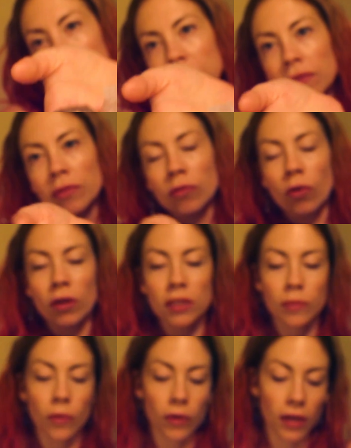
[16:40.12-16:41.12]
piece of raw
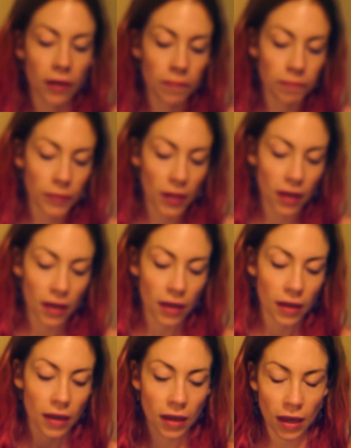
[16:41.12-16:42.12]
Smoky.
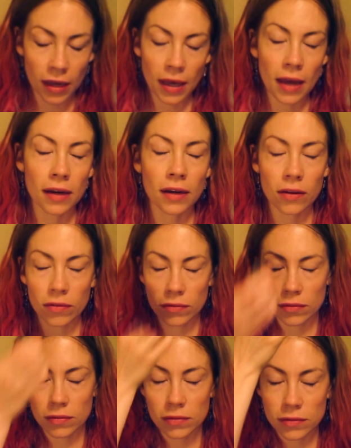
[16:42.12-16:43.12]
Again,
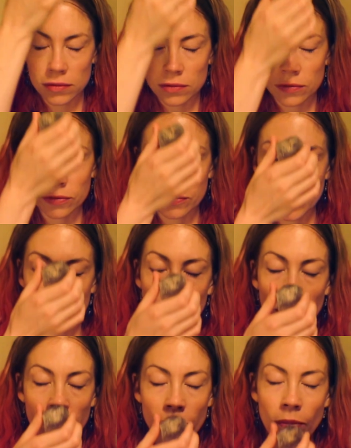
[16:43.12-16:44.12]
feel
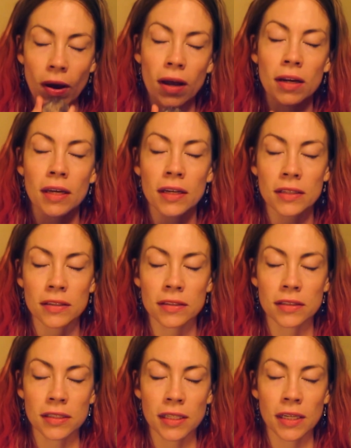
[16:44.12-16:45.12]
on your body
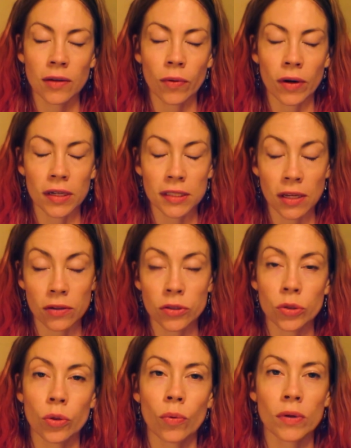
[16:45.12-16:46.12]
and see where it tells
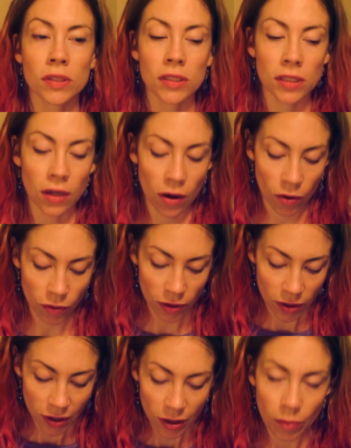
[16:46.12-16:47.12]
you it wants to go.
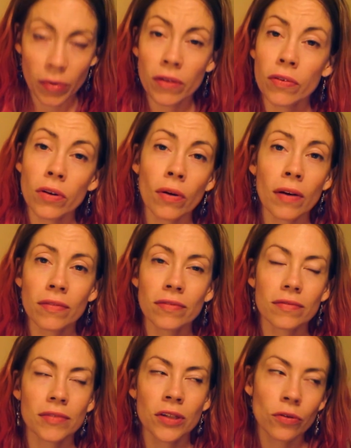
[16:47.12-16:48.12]
But if you don't
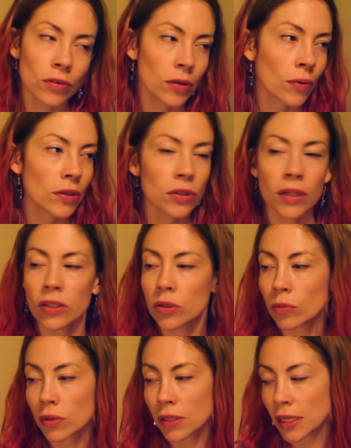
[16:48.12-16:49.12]
really want to do that, you
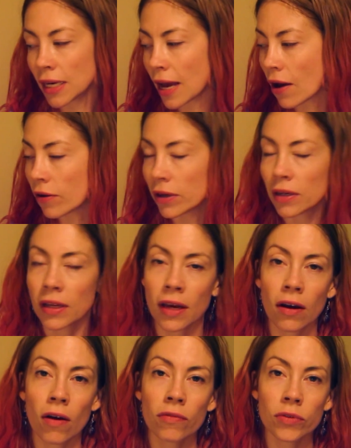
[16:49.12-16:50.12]
just want to lay down and
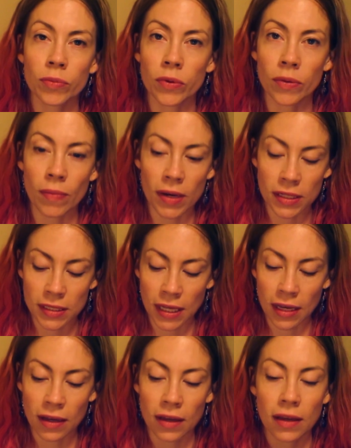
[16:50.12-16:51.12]
get comfortable and
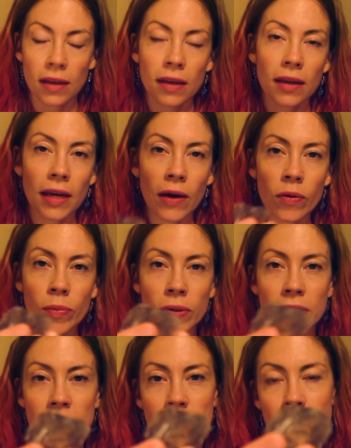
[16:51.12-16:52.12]
meditate, I will
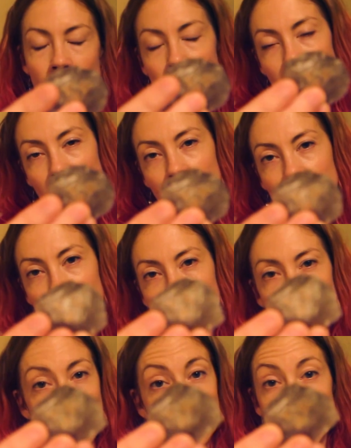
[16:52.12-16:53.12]
put this
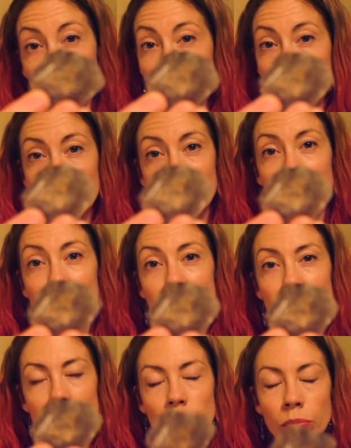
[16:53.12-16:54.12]
either by my
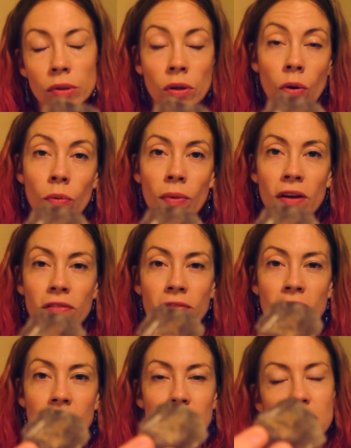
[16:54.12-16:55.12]
feet, below my
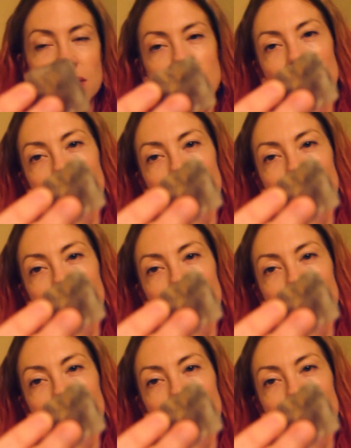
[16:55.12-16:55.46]
feet,